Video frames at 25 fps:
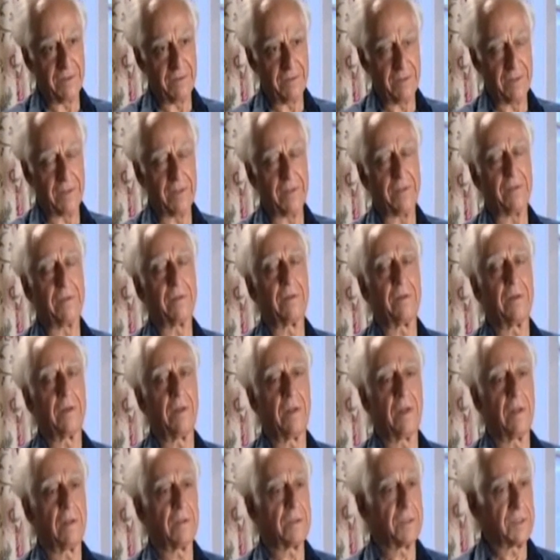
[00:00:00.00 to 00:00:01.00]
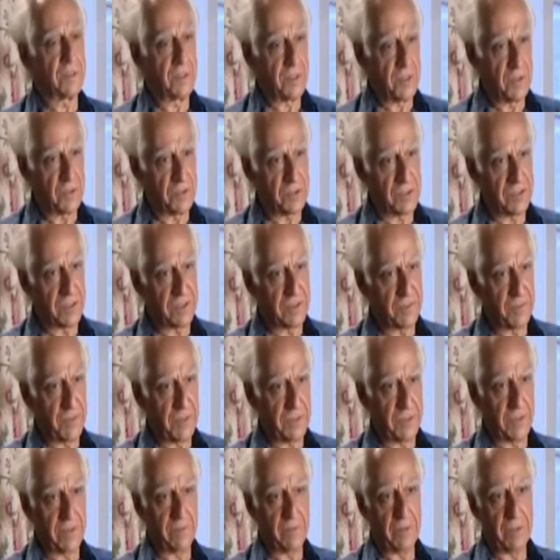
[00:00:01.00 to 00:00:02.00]
Right? Which is a useless
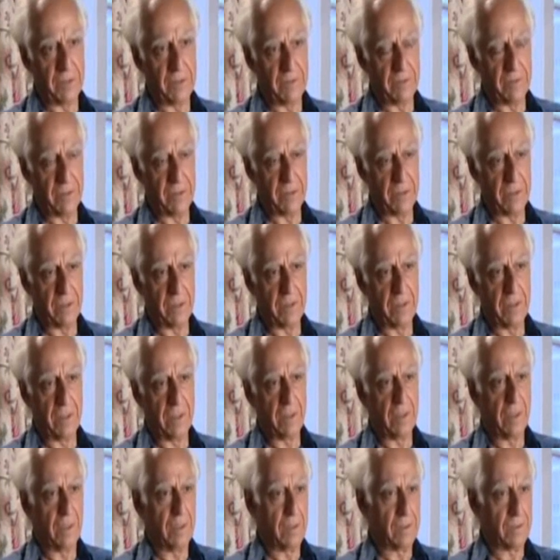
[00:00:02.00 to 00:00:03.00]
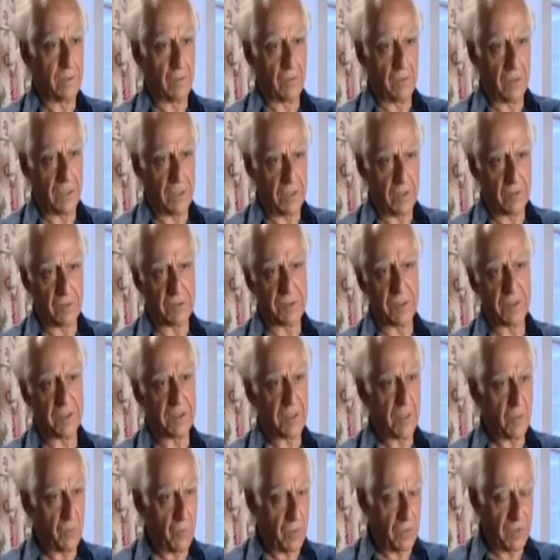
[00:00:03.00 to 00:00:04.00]
mission, by the way. Totally useless,
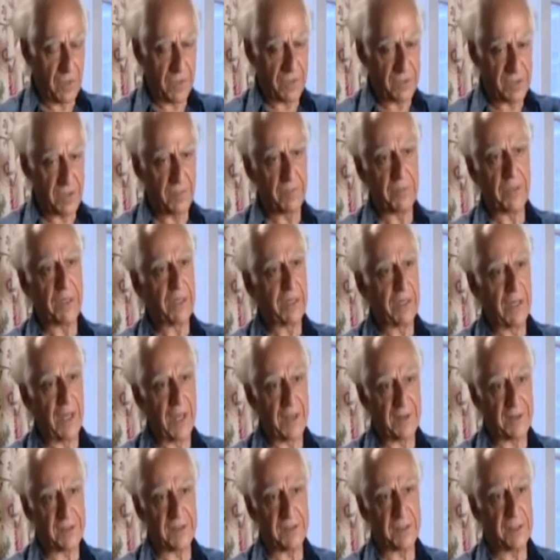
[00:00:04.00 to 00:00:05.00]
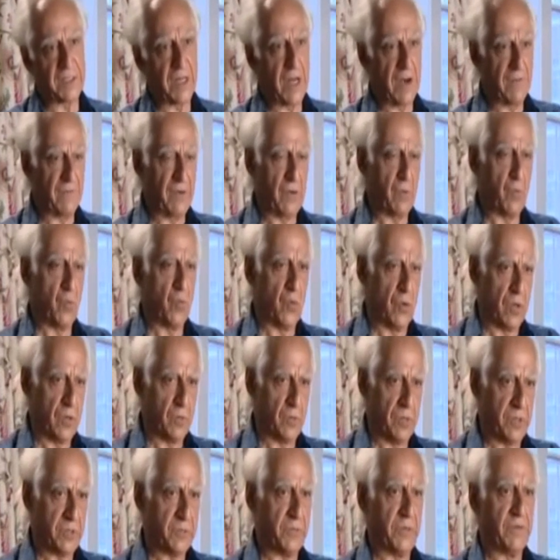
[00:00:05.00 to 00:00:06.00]
and one that simply lengthens. Every war in
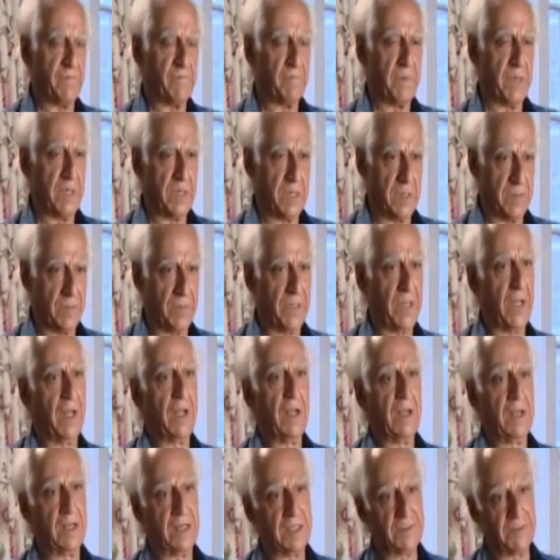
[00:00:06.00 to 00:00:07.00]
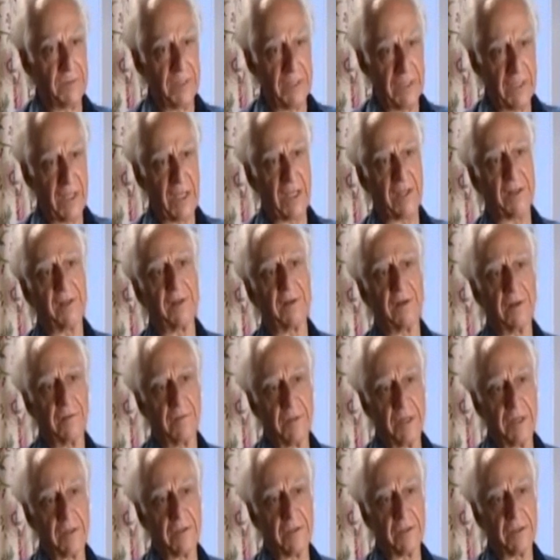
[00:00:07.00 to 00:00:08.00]
which we've bombed has been lengthened
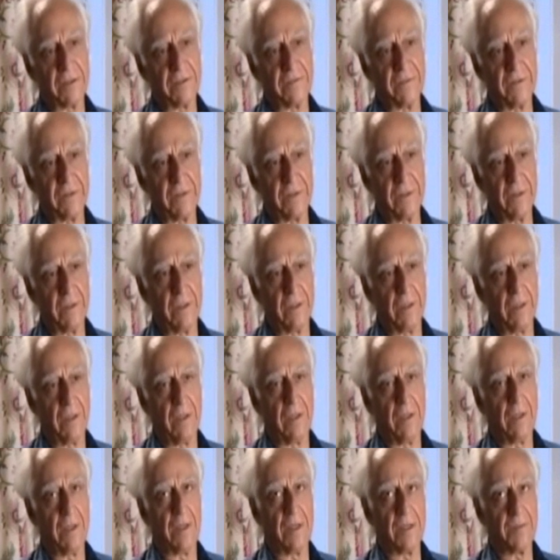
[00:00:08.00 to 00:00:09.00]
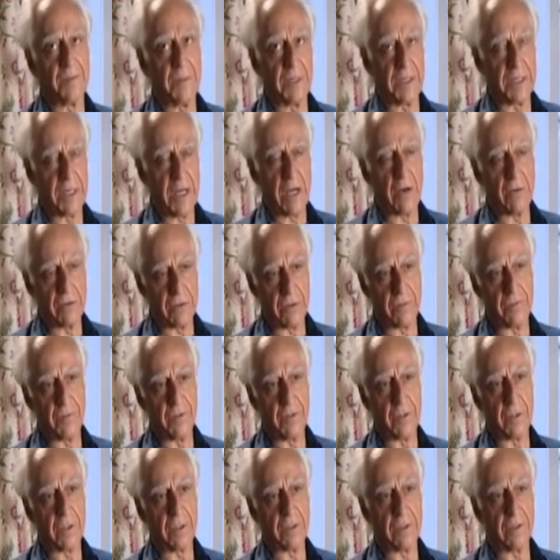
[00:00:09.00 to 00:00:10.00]
because of it. It has been
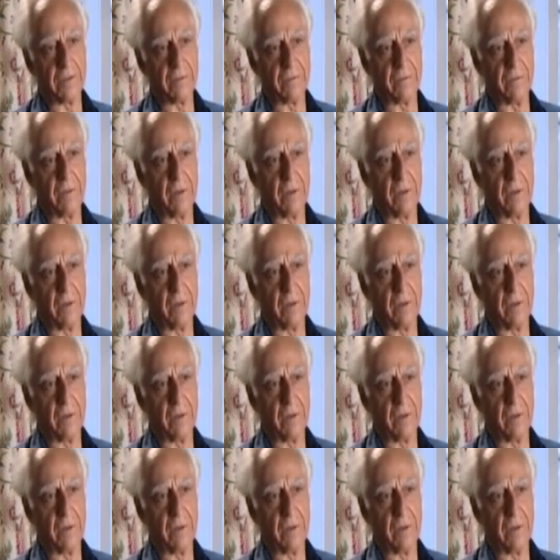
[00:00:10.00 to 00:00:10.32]
counterproductive.